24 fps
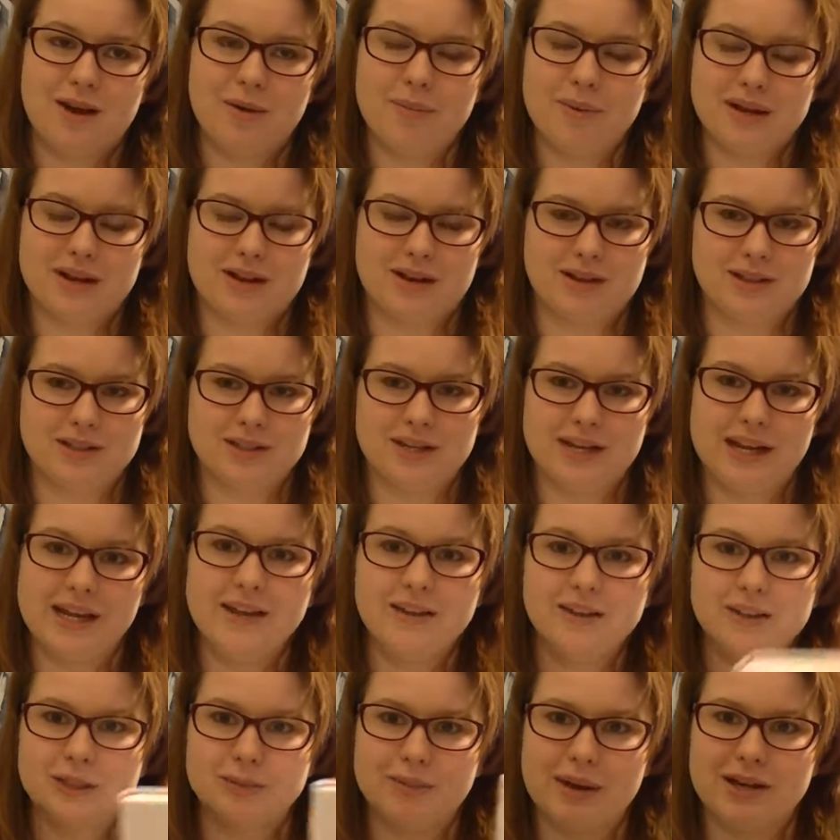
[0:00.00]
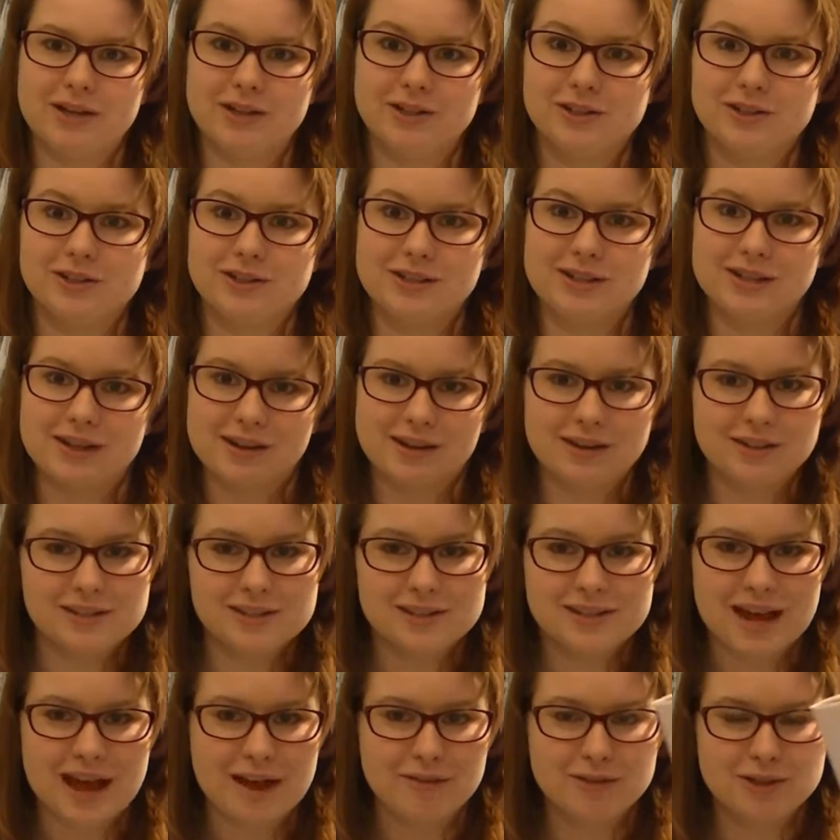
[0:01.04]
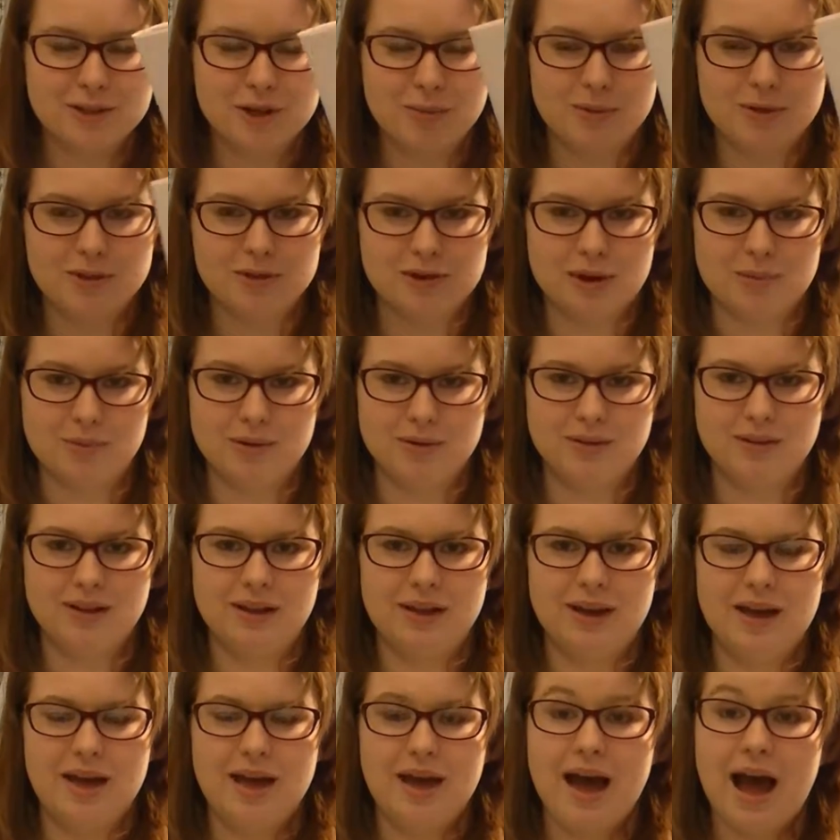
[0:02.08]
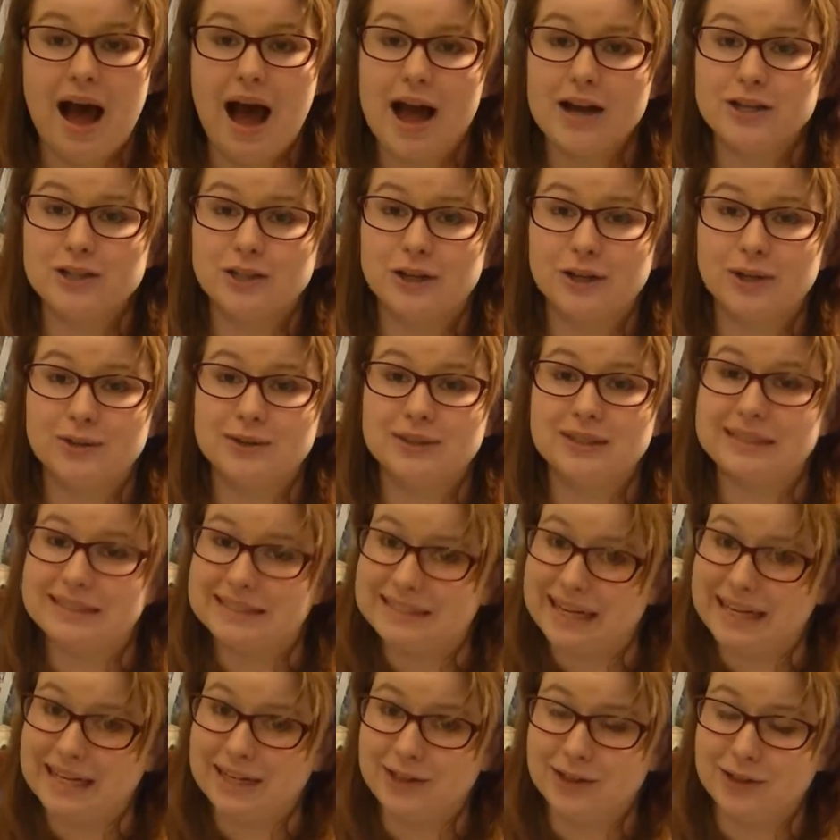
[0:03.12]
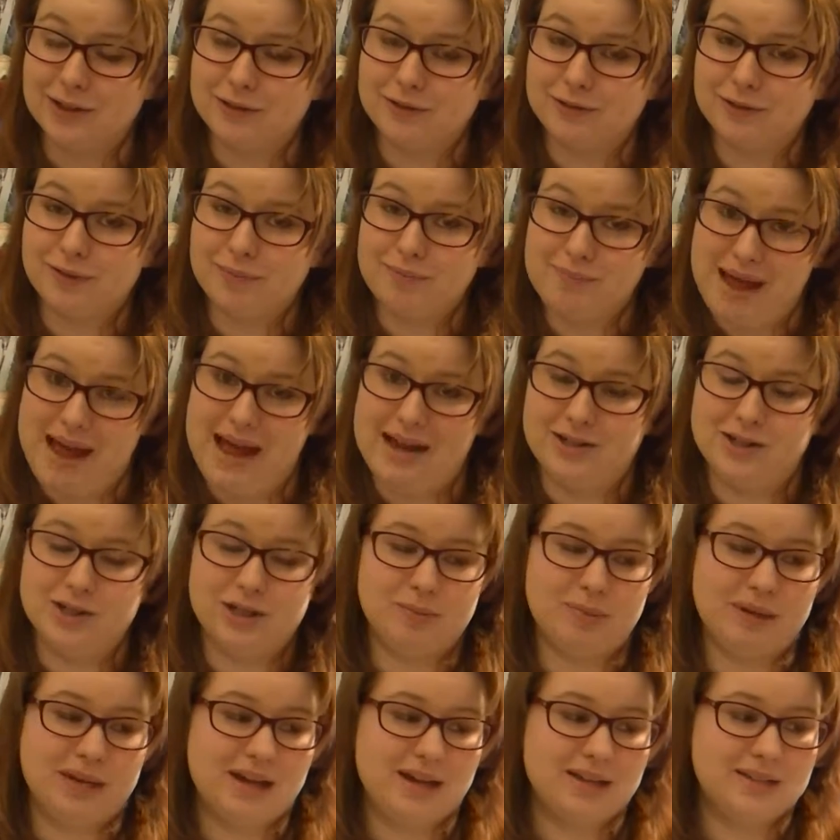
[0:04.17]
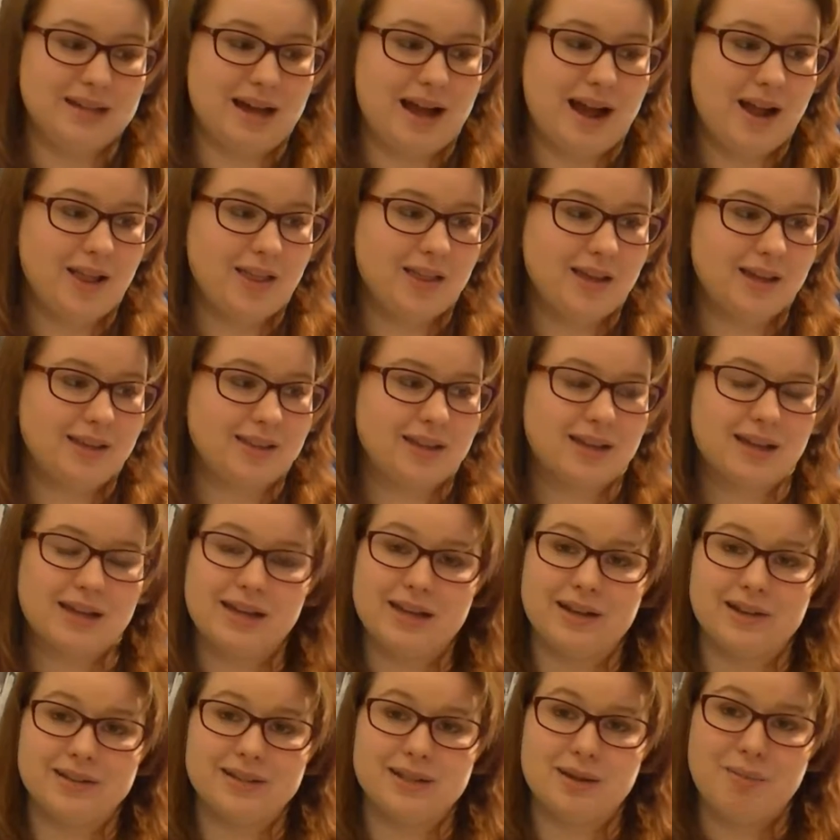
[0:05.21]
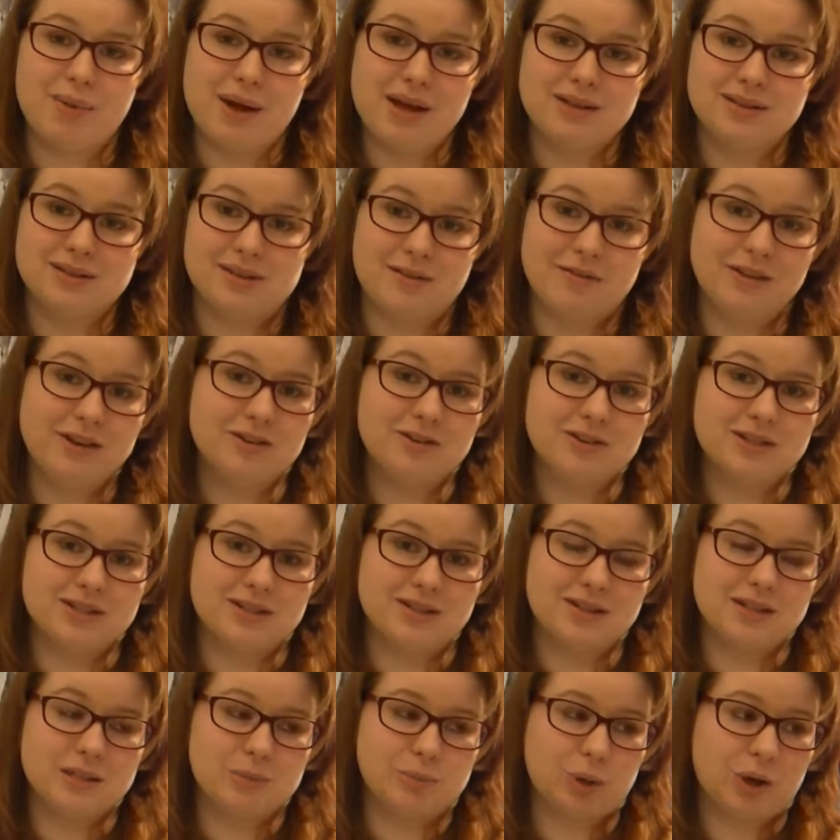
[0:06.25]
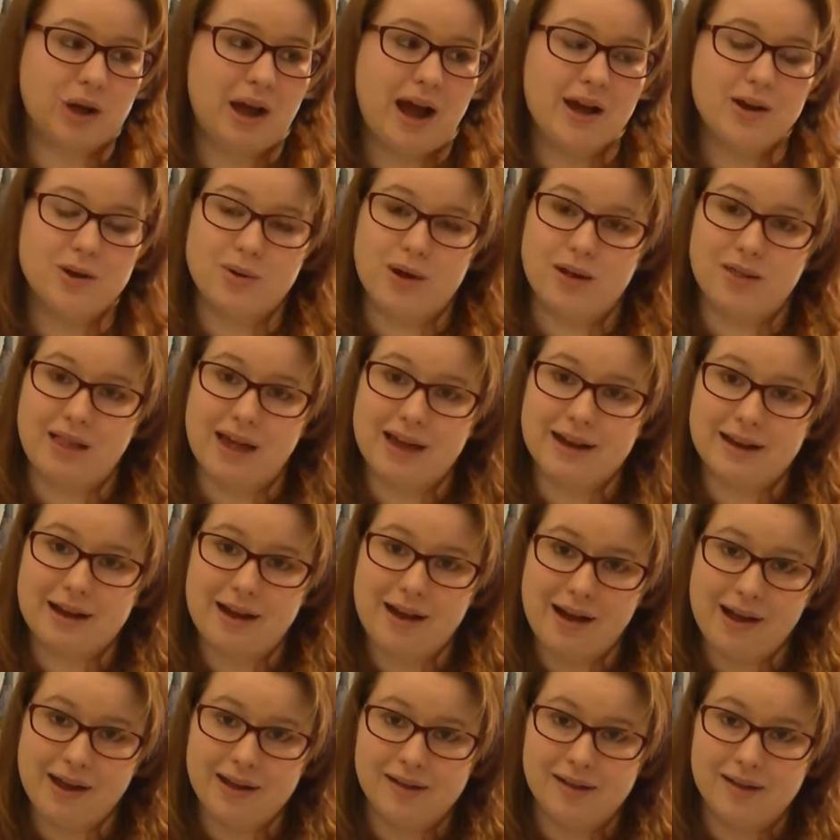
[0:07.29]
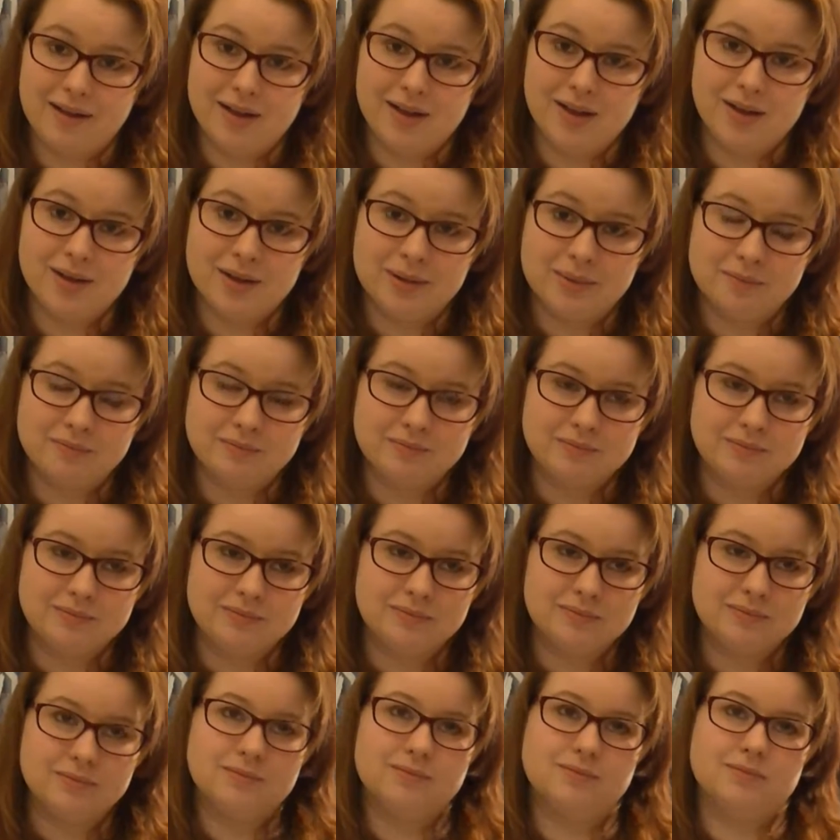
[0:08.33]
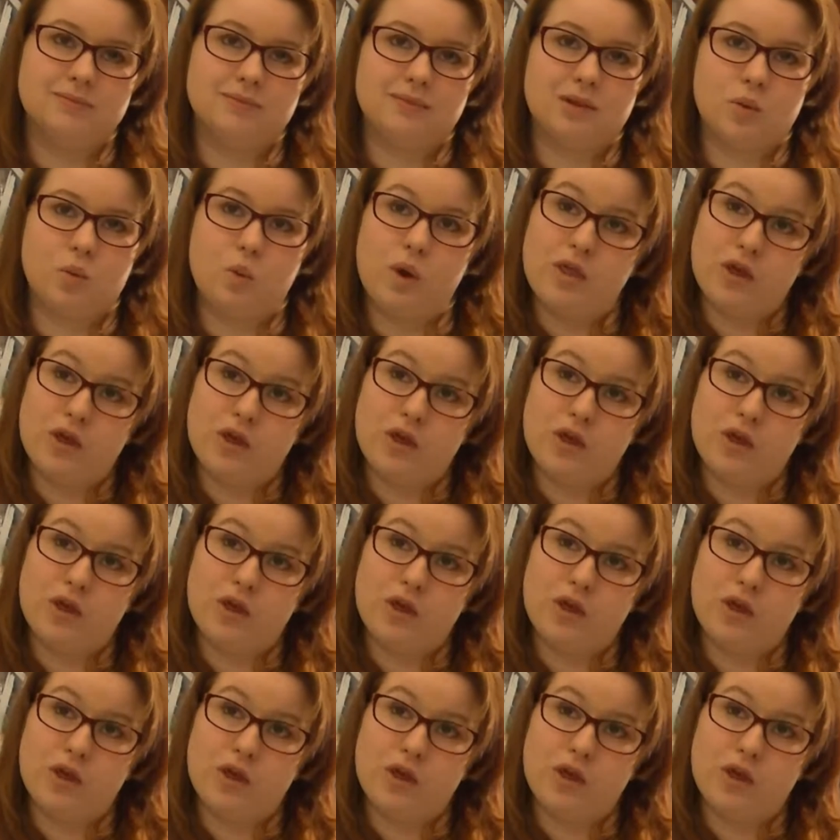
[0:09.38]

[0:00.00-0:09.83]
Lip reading: gosh, English majors just have so much trouble. I chose Xander from Matched because I think that he is the best love interest in this book. I do not like Kai with